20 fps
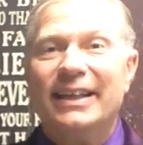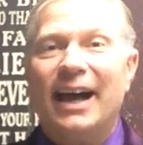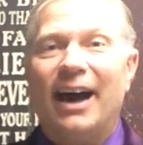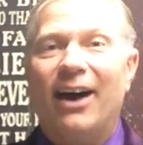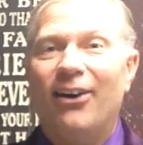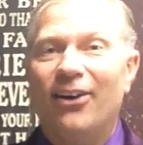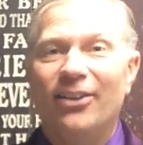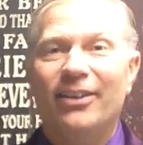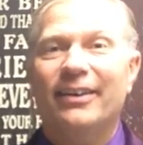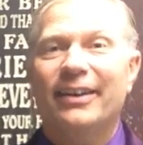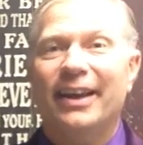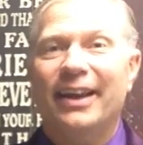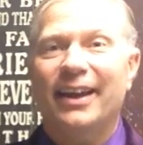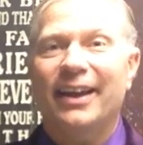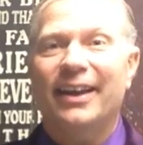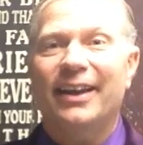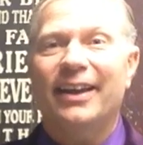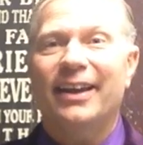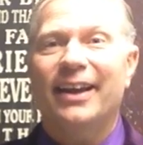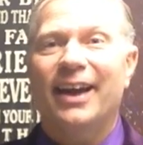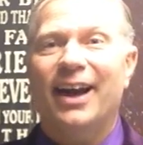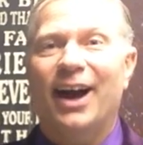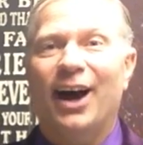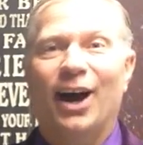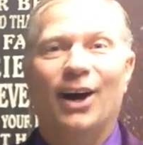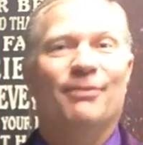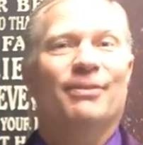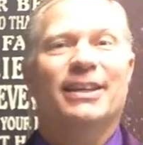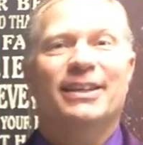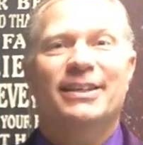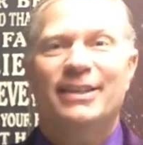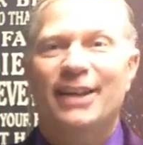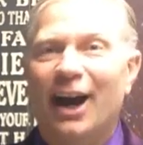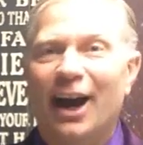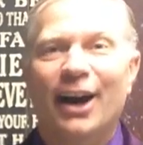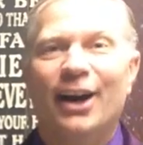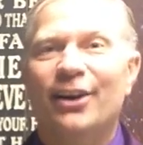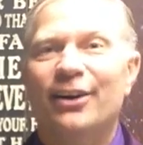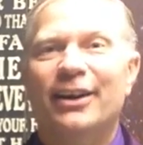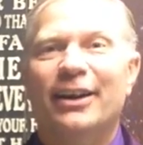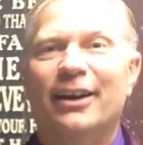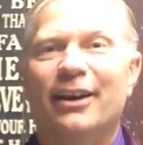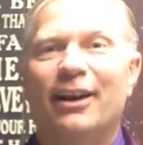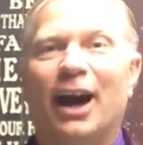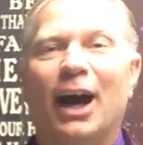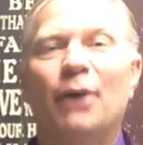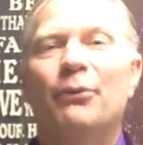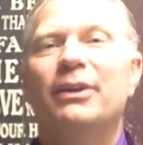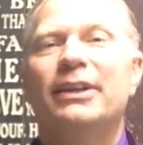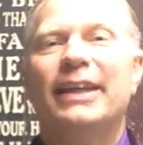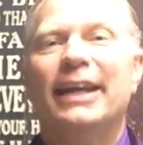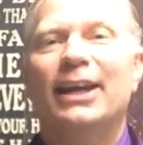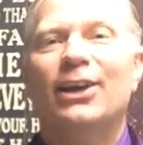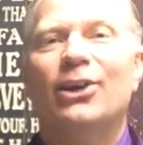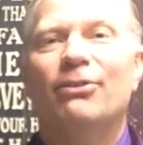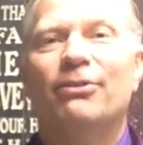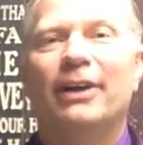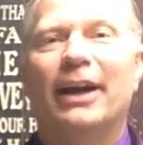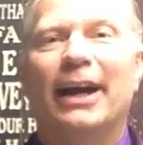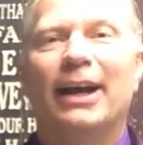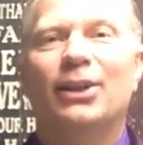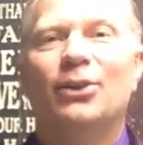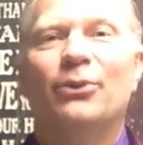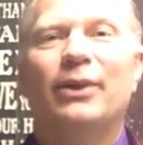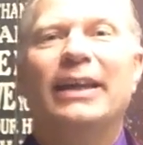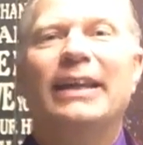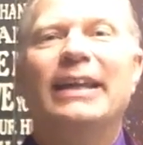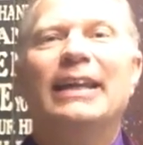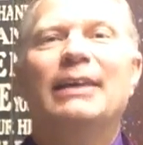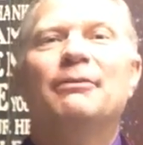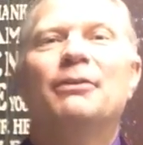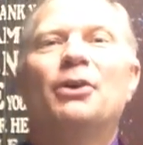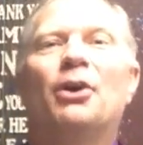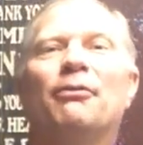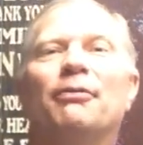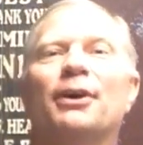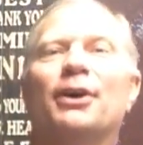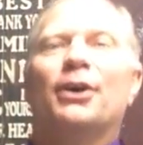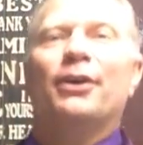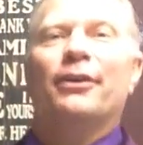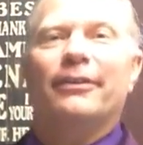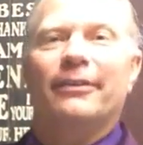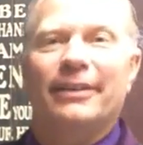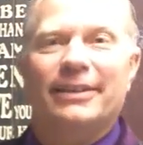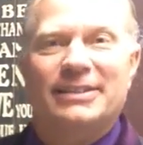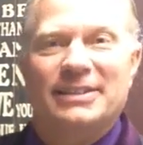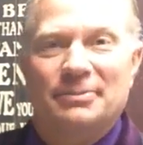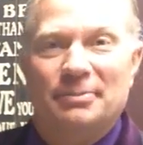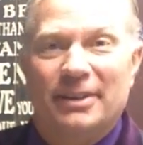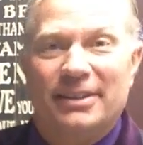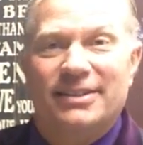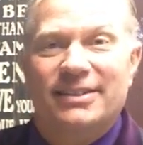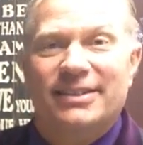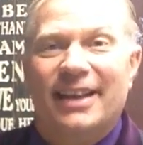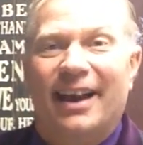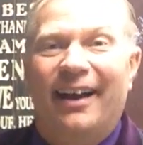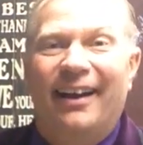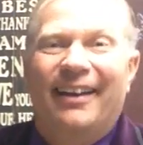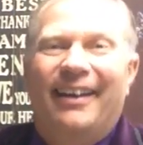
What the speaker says: holiday of the entire year. I would take over Halloween even over Christmas.